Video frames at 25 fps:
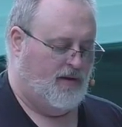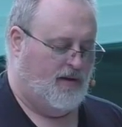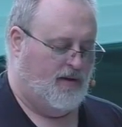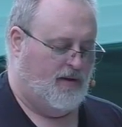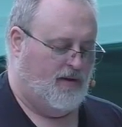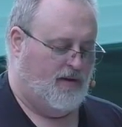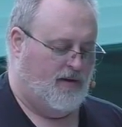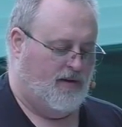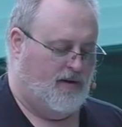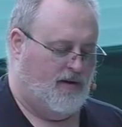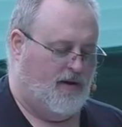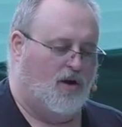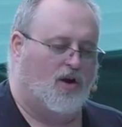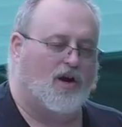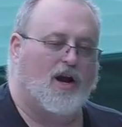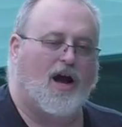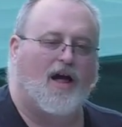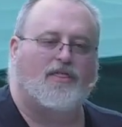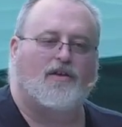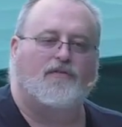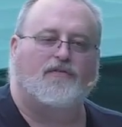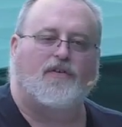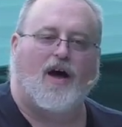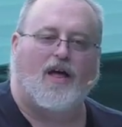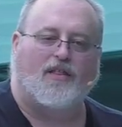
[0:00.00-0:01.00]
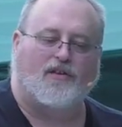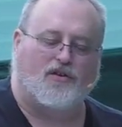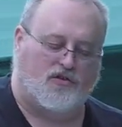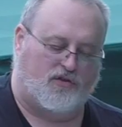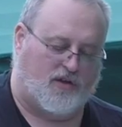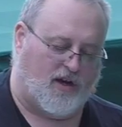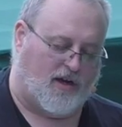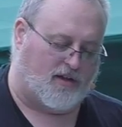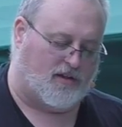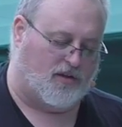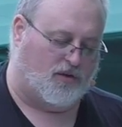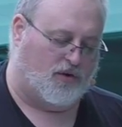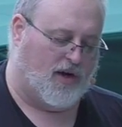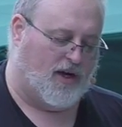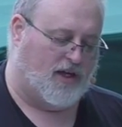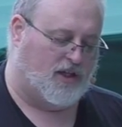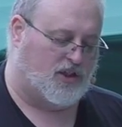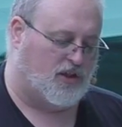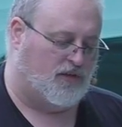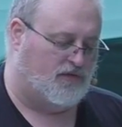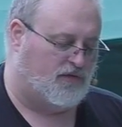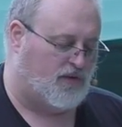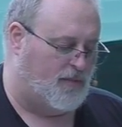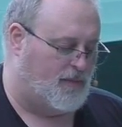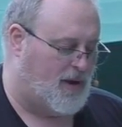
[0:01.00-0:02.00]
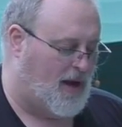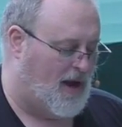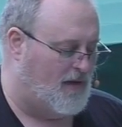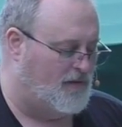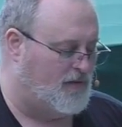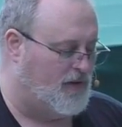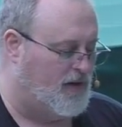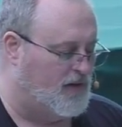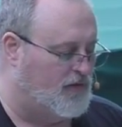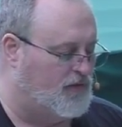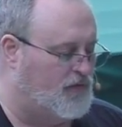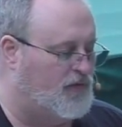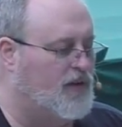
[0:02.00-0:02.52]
that Jesus is the Son of God,